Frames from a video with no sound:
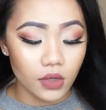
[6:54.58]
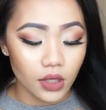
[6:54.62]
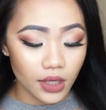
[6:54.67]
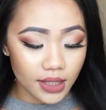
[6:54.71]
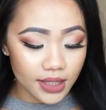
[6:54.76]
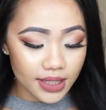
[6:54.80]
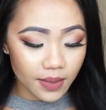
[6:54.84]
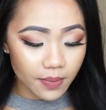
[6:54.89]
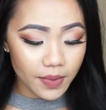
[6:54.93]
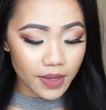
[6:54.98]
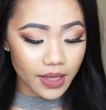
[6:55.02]

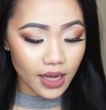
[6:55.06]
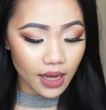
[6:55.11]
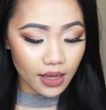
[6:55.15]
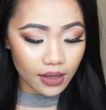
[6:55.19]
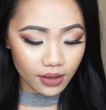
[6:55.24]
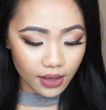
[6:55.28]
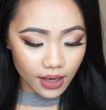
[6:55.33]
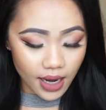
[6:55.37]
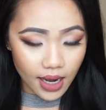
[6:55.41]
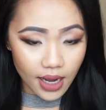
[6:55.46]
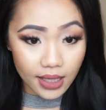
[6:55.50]
some of the
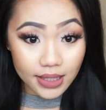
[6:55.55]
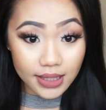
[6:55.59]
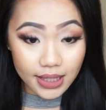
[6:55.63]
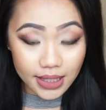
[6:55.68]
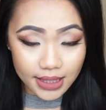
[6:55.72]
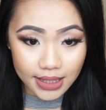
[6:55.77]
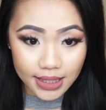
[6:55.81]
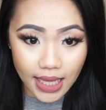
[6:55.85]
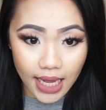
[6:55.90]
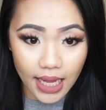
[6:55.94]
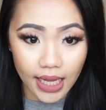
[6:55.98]
other cons
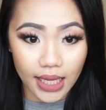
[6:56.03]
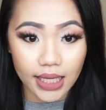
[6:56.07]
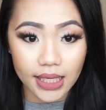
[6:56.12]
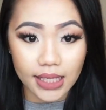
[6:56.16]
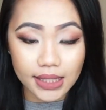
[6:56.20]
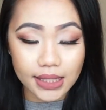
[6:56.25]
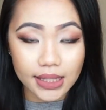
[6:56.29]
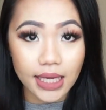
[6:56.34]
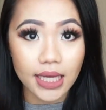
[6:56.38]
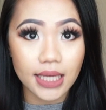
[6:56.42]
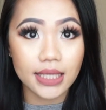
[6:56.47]
is that
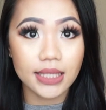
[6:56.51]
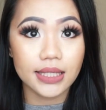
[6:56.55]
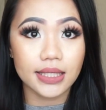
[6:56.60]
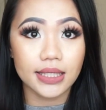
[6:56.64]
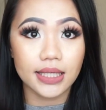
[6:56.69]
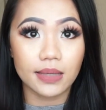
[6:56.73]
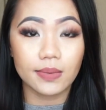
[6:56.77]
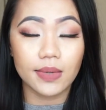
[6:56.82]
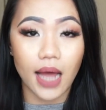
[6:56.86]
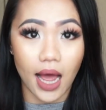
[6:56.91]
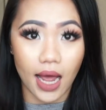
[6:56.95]
it does
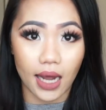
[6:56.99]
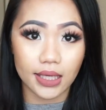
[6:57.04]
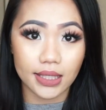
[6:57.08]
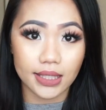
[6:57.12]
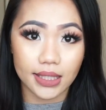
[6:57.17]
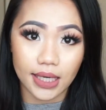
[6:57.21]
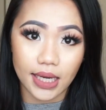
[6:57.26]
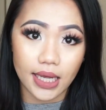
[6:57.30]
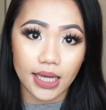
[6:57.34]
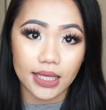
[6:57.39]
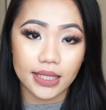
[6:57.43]
seem to
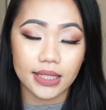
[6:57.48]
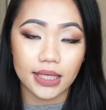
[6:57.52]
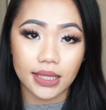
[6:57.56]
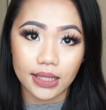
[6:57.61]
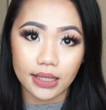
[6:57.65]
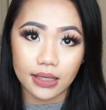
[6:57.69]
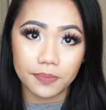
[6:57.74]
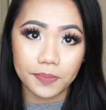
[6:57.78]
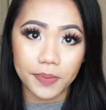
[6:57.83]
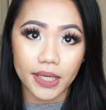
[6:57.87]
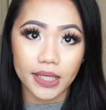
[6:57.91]
oxidize a
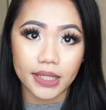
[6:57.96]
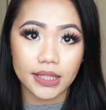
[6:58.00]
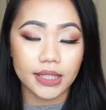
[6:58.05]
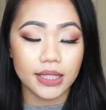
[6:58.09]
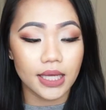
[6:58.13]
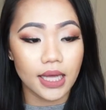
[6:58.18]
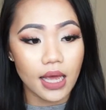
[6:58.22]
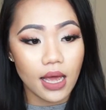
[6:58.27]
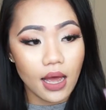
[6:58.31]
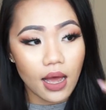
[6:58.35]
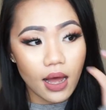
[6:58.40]
little
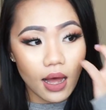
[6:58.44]
bit.